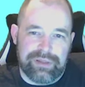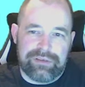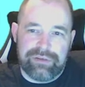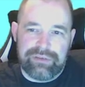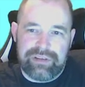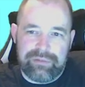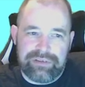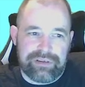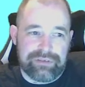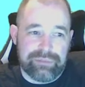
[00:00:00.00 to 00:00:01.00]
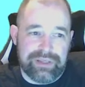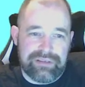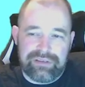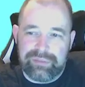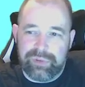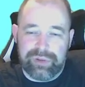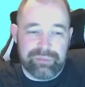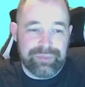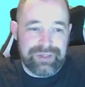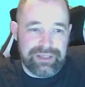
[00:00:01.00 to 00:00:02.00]
2 semicircles meet at the
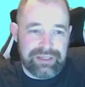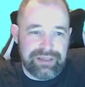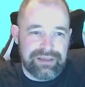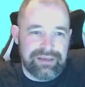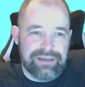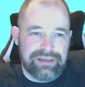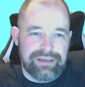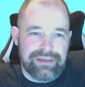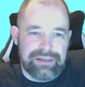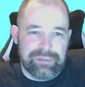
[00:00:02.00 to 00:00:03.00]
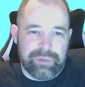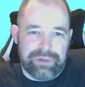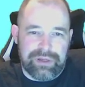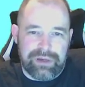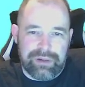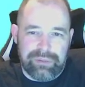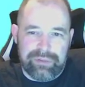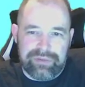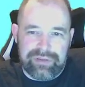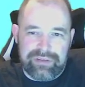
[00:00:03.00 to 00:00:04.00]
point P. Point O
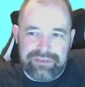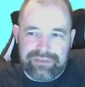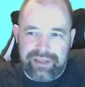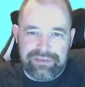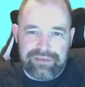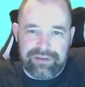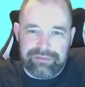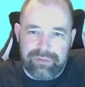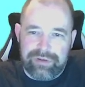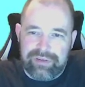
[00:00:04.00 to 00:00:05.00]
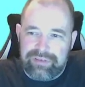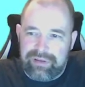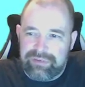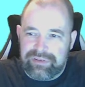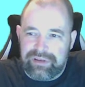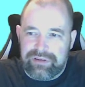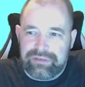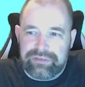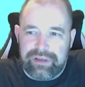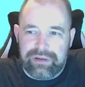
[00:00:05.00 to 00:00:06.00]
is at the centre of one of the
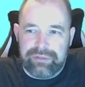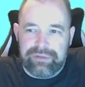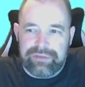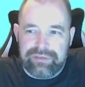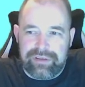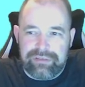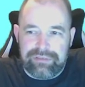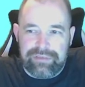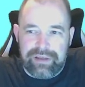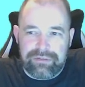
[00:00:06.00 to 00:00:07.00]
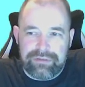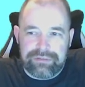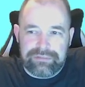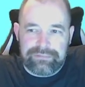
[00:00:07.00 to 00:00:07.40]
semicircles, so O is the centre of that one.